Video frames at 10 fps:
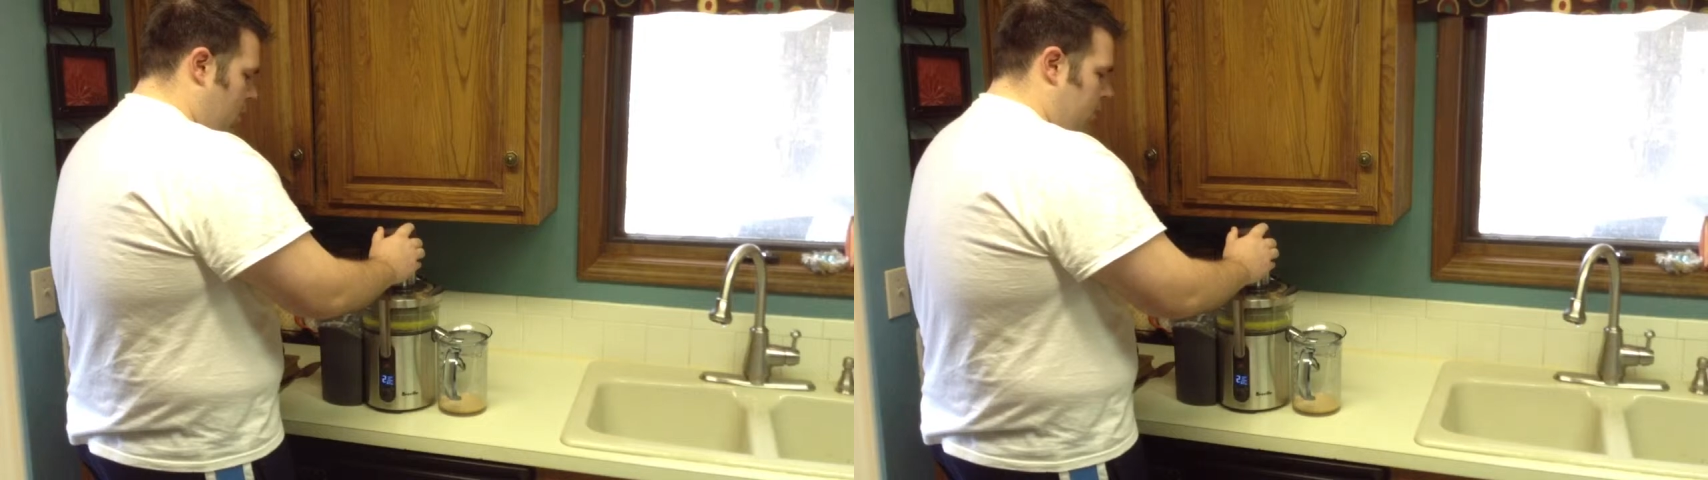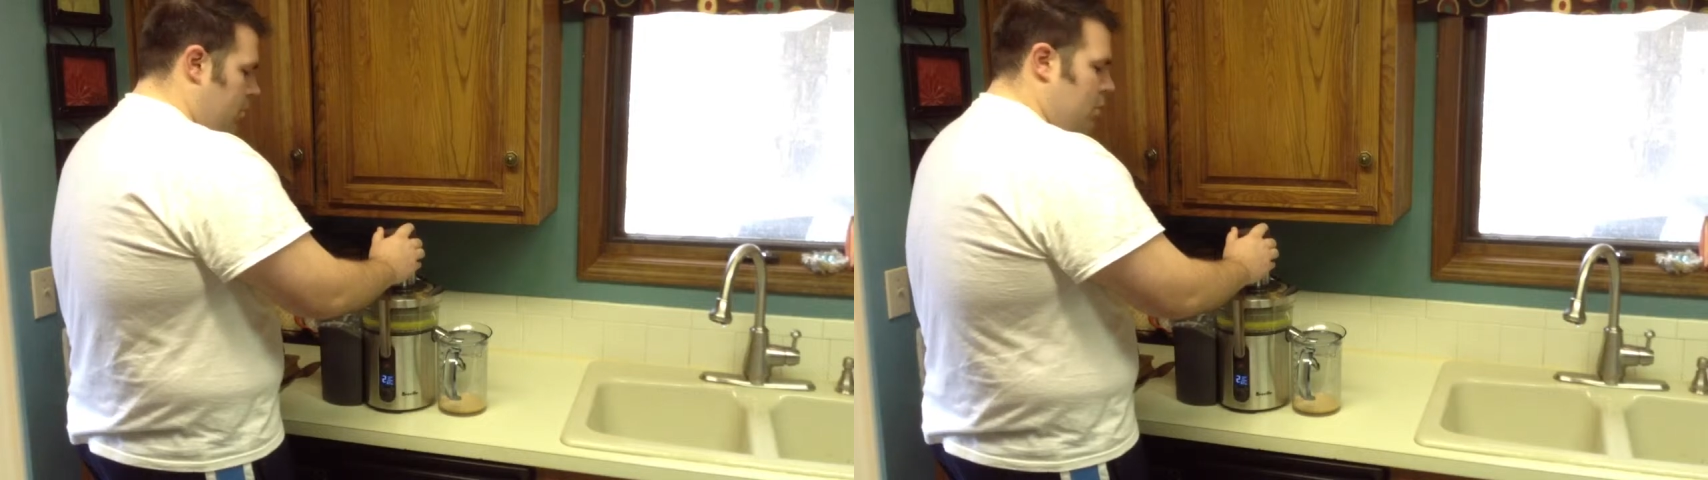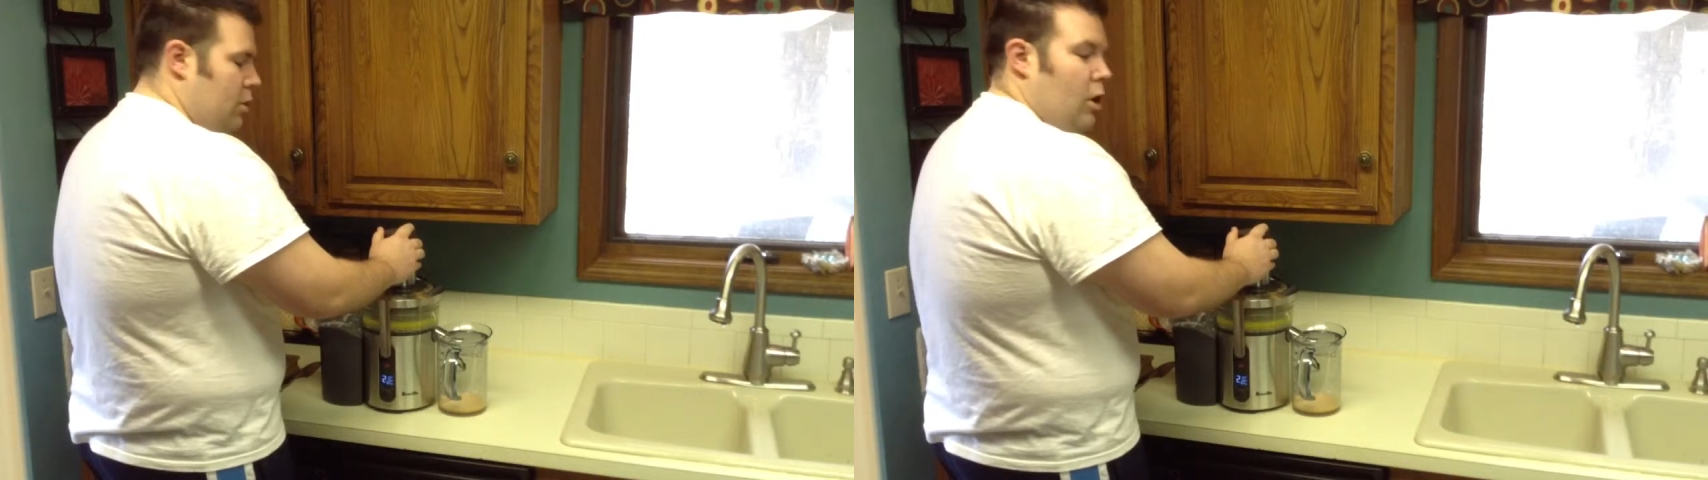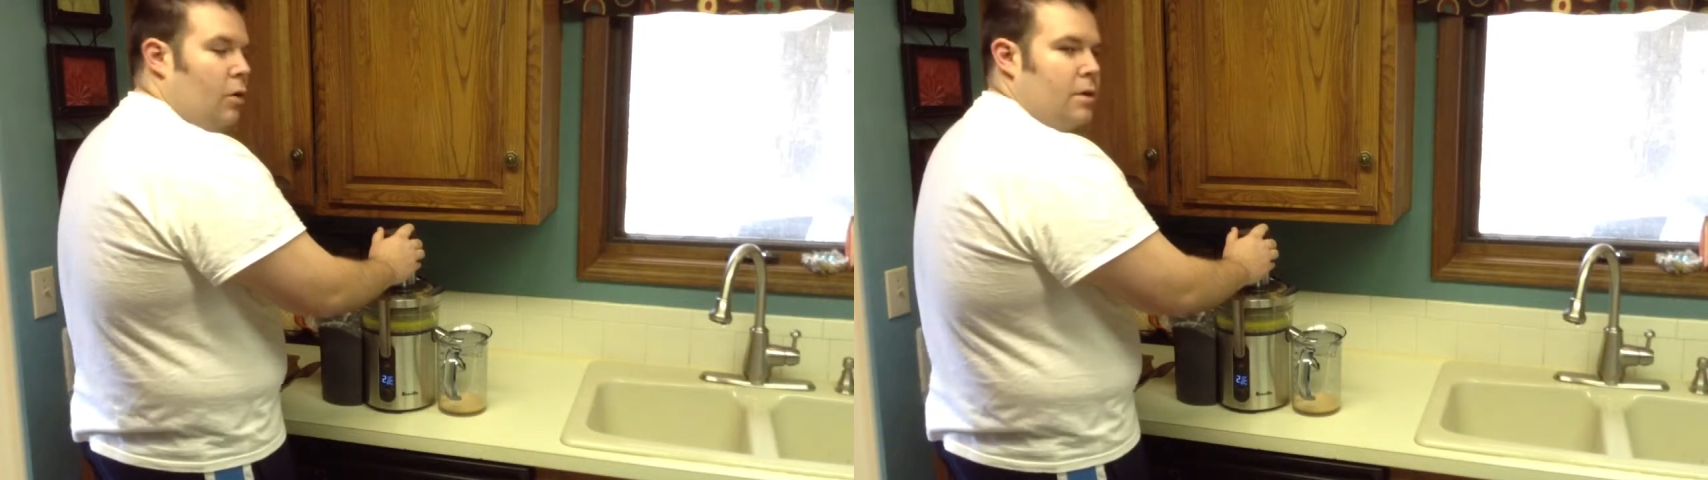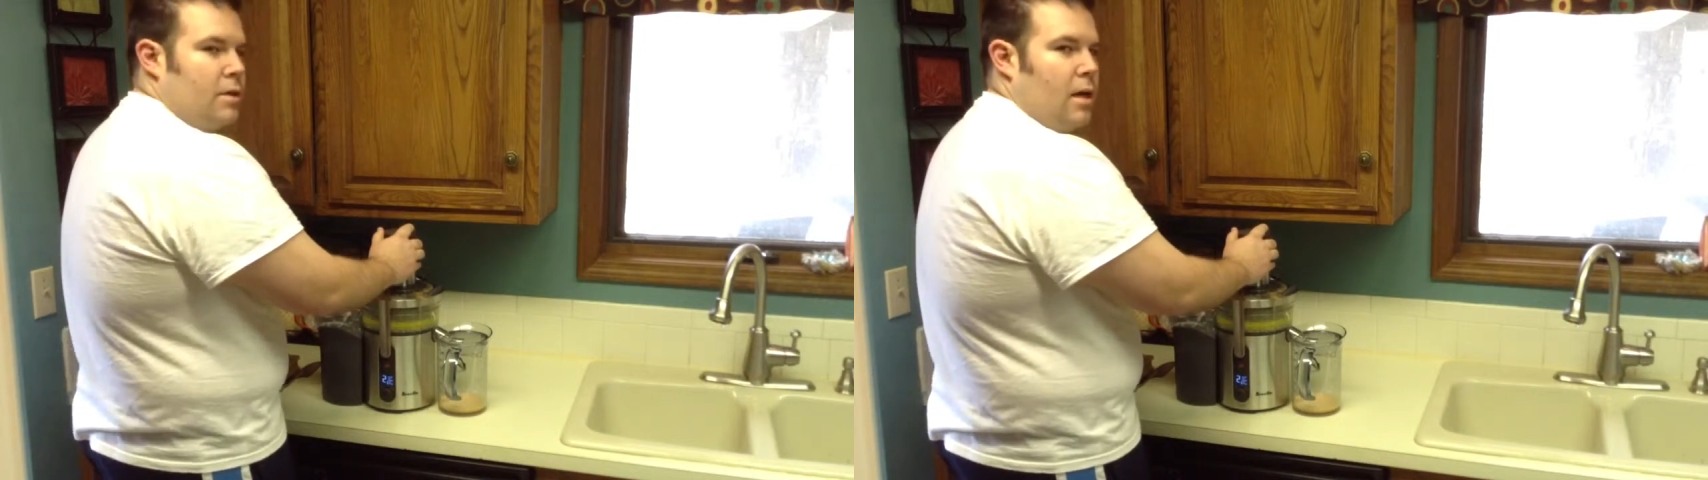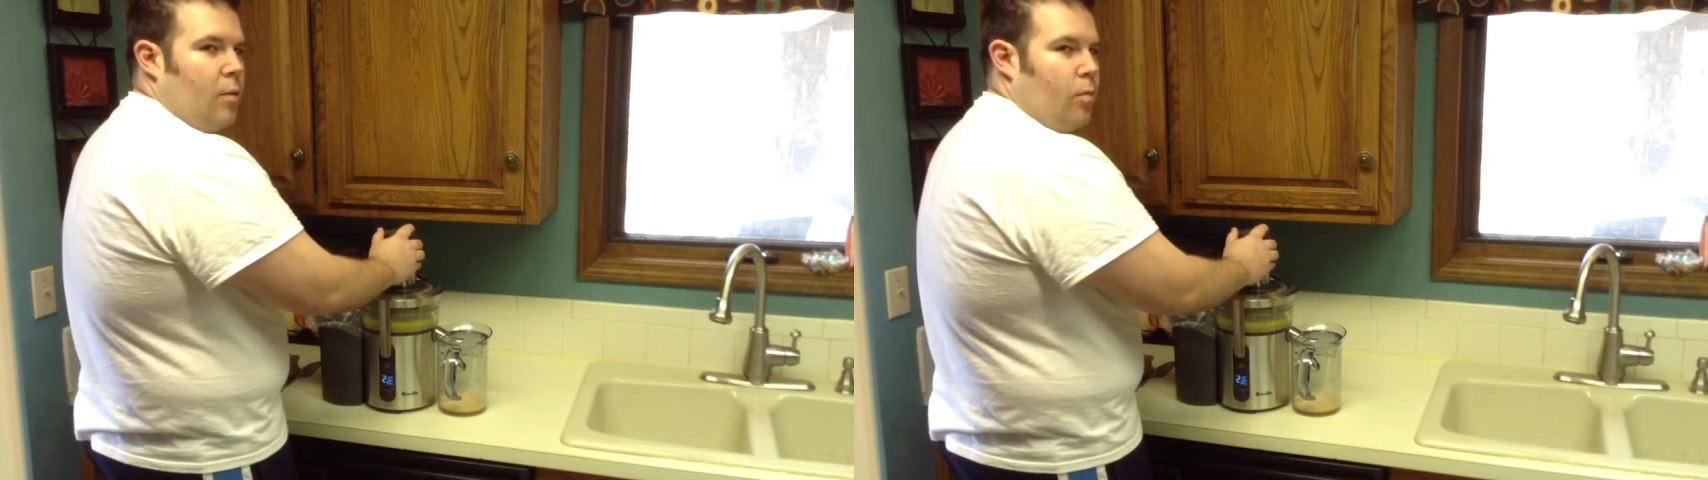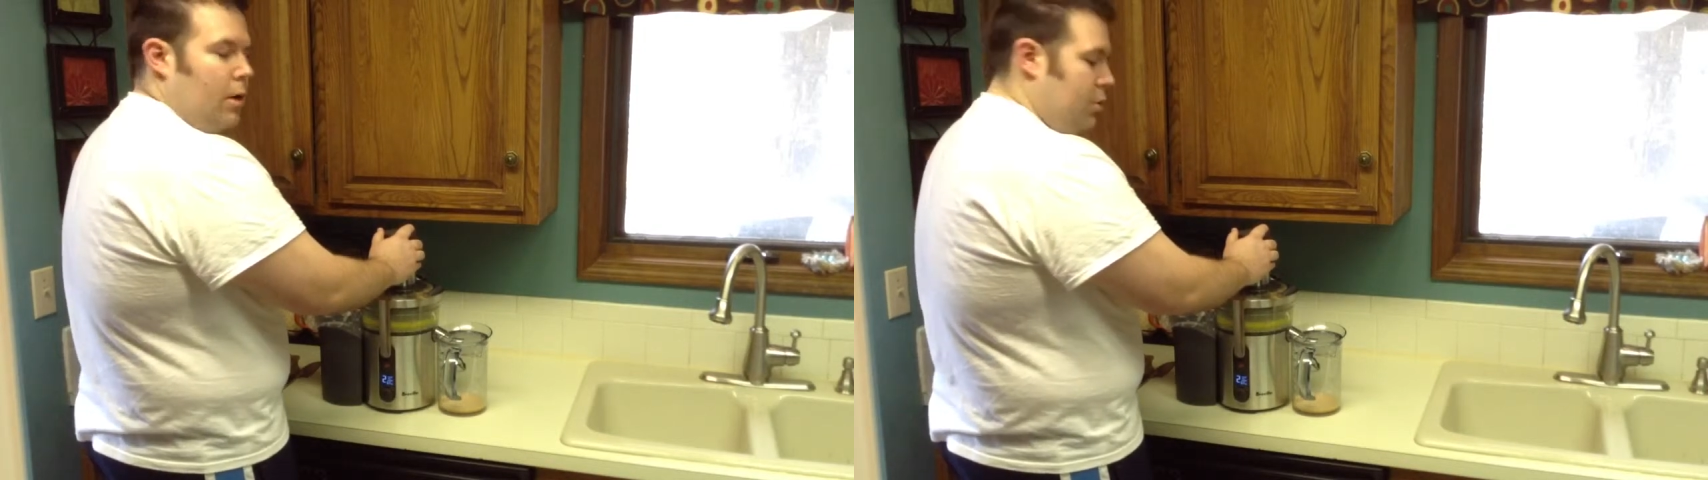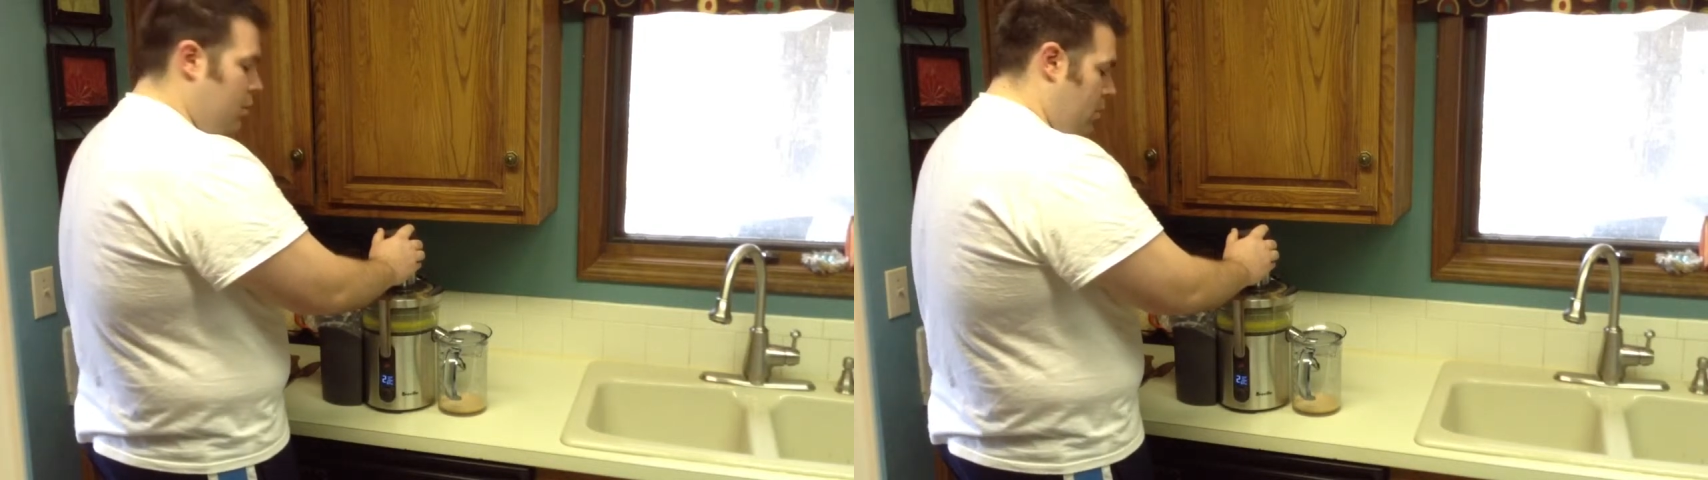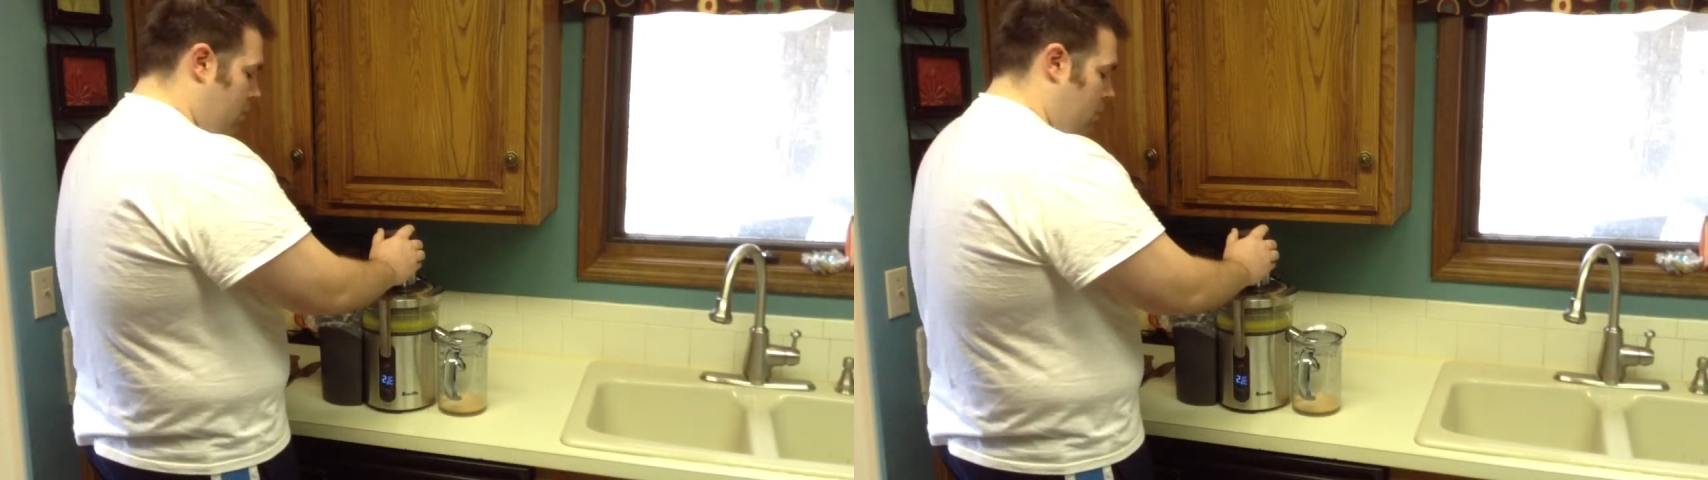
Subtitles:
The slow and steady pressure,